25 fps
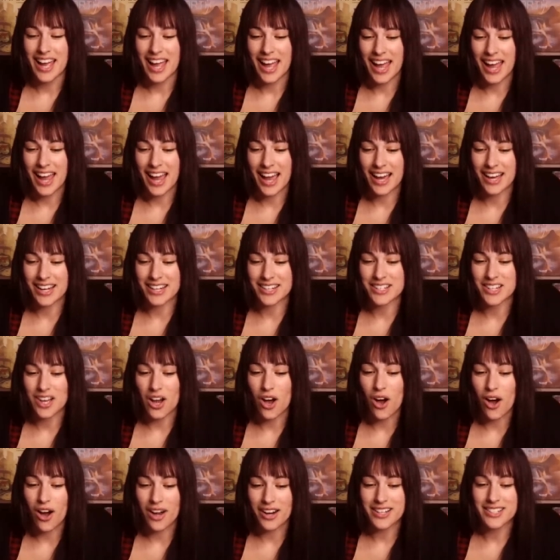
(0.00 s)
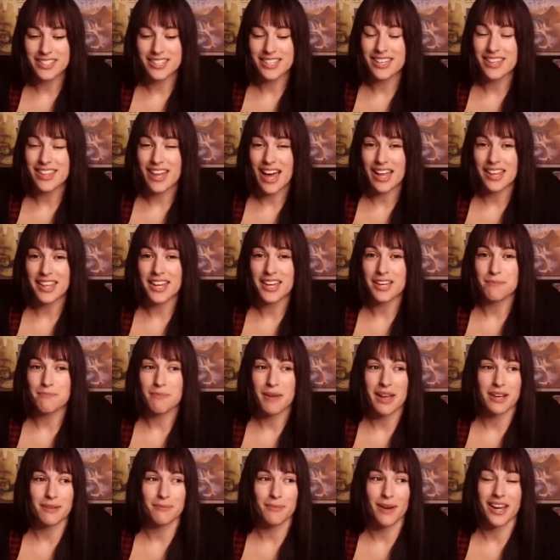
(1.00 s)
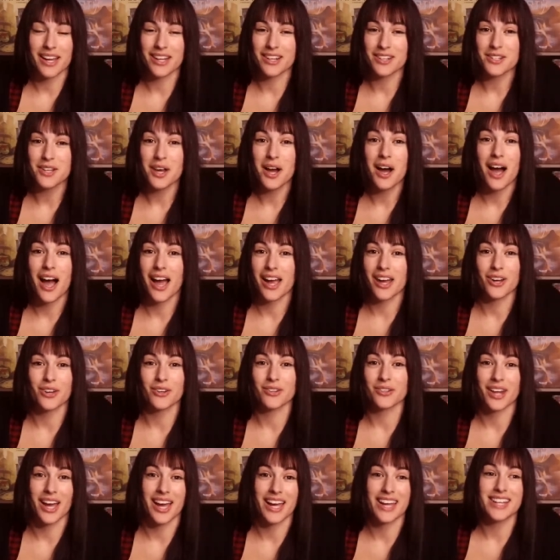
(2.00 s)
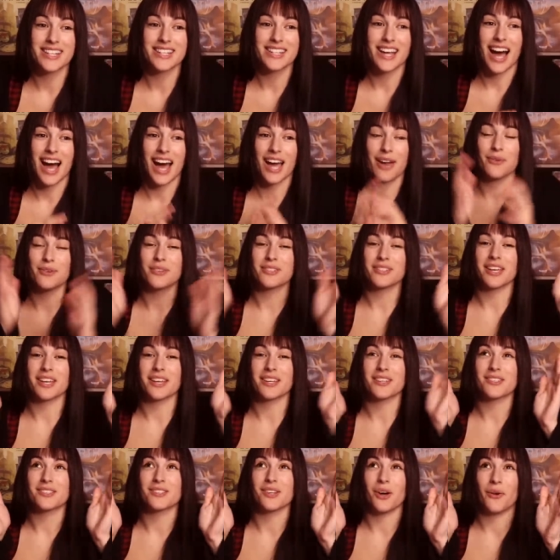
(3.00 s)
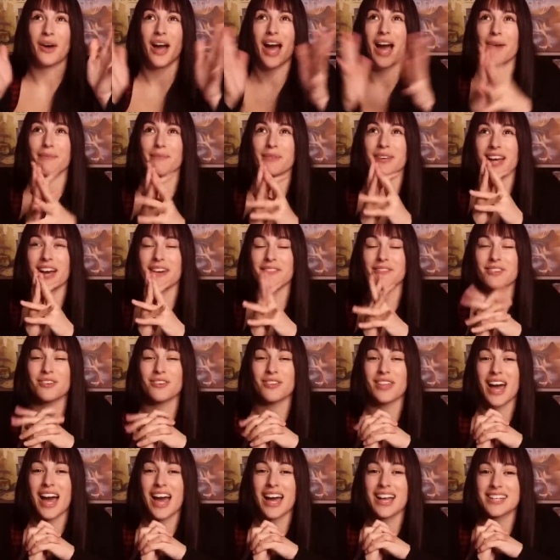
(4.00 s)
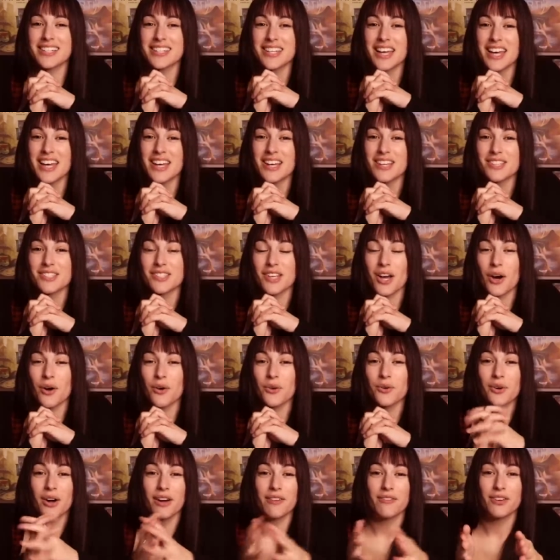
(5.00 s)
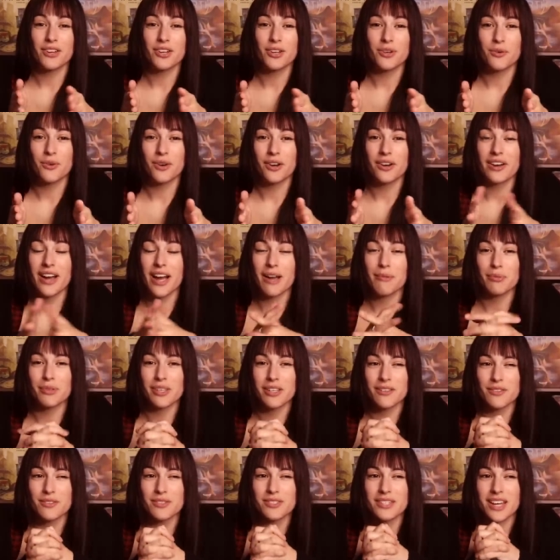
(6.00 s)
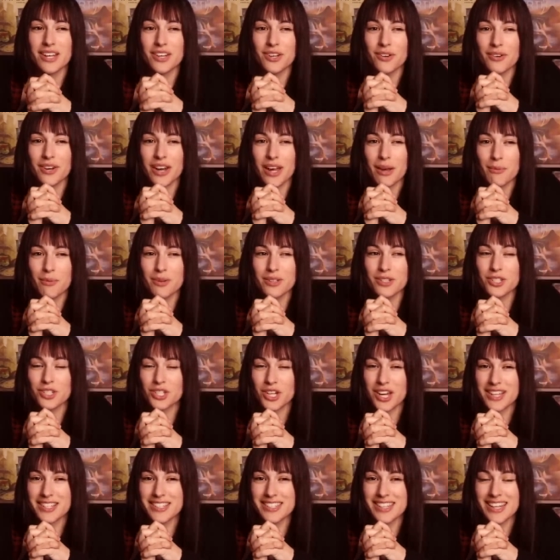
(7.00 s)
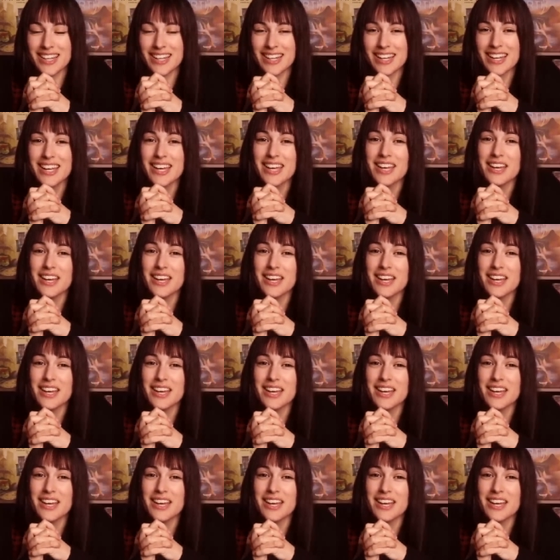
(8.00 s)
And honestly, that like made my entire night. I was like so happy after that. So whoever you were, I believe you said your name was Jason.